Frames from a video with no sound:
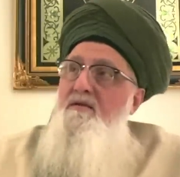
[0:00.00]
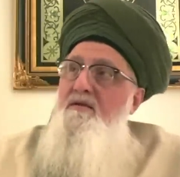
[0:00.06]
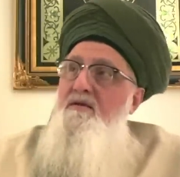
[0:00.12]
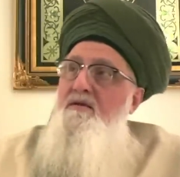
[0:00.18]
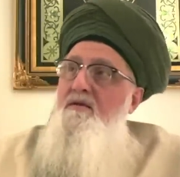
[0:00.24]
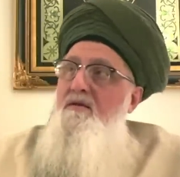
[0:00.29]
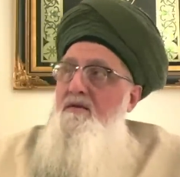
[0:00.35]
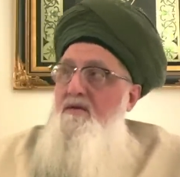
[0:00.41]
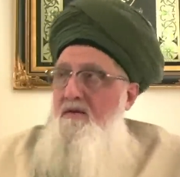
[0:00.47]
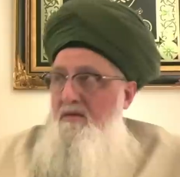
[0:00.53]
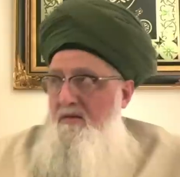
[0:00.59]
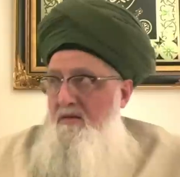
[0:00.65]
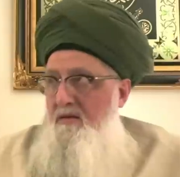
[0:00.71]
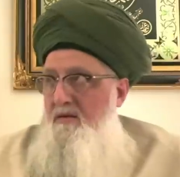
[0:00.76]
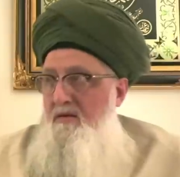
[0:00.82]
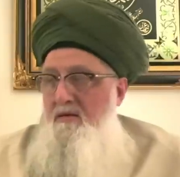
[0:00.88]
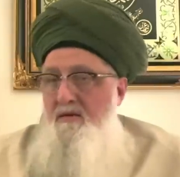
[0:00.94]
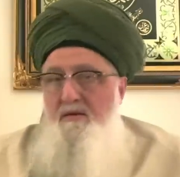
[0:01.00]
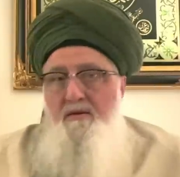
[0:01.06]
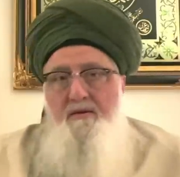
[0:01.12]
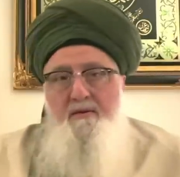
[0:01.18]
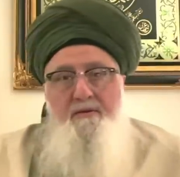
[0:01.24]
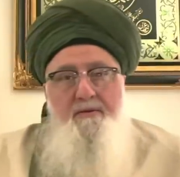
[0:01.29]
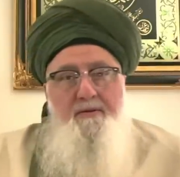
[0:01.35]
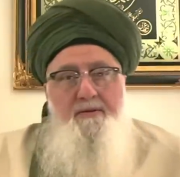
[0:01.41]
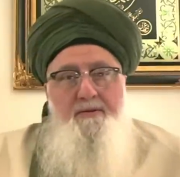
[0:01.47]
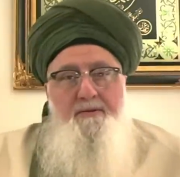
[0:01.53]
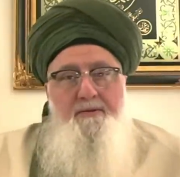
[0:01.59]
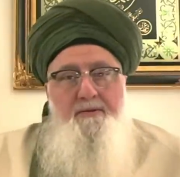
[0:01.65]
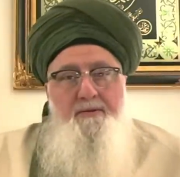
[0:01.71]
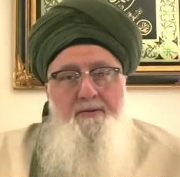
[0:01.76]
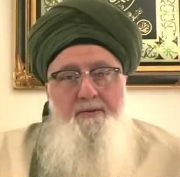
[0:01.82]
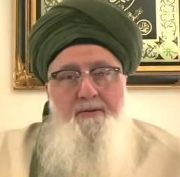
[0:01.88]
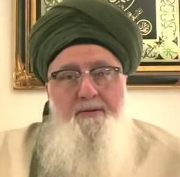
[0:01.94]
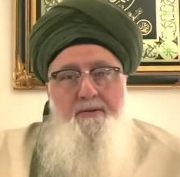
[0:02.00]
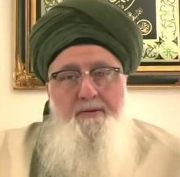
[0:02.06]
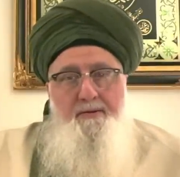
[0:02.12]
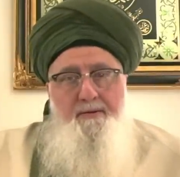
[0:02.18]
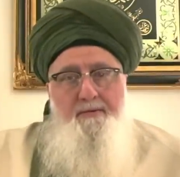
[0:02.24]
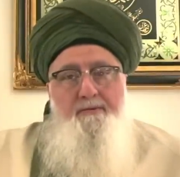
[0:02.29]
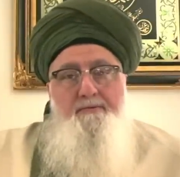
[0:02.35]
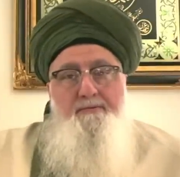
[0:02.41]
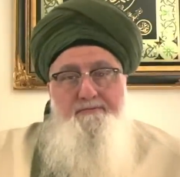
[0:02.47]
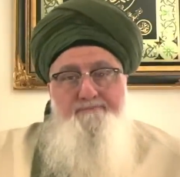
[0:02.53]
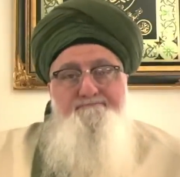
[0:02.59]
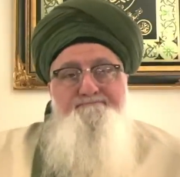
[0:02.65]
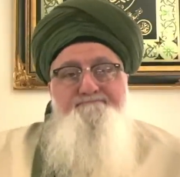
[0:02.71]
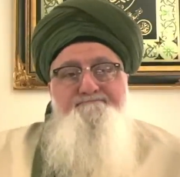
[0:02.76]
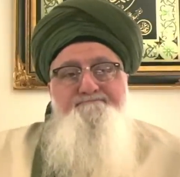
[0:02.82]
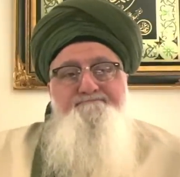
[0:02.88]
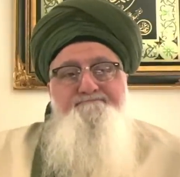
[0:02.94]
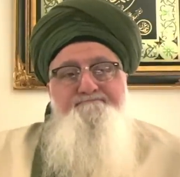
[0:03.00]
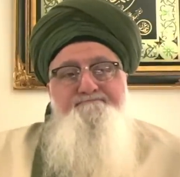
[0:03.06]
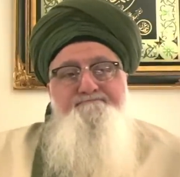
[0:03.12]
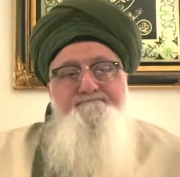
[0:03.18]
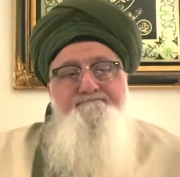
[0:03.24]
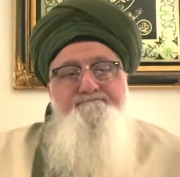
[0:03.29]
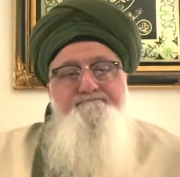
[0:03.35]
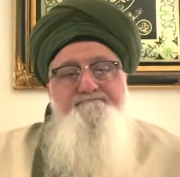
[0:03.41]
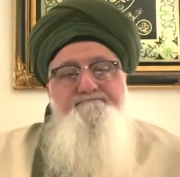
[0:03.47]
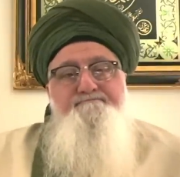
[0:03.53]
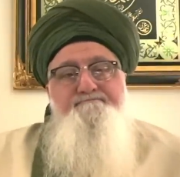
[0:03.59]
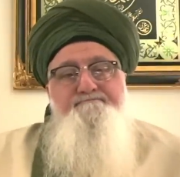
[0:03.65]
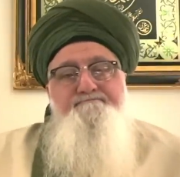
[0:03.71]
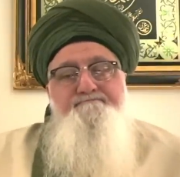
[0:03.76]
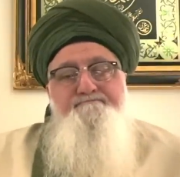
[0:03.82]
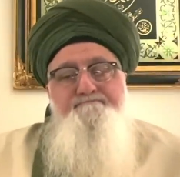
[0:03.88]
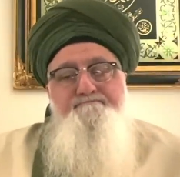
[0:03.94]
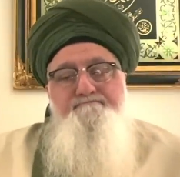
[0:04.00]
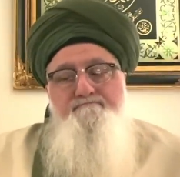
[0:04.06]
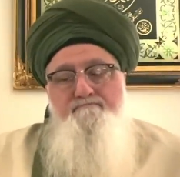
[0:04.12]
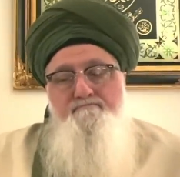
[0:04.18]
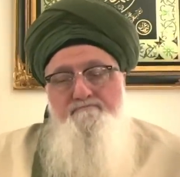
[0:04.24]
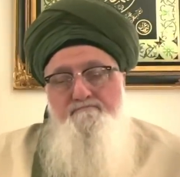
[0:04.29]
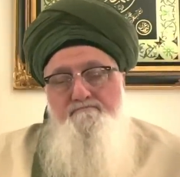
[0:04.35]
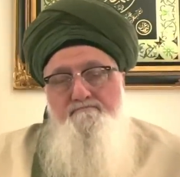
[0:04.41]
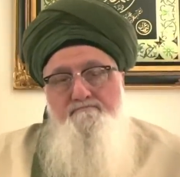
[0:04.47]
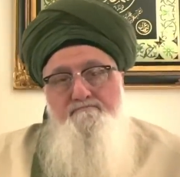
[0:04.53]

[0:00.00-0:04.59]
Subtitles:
(silence)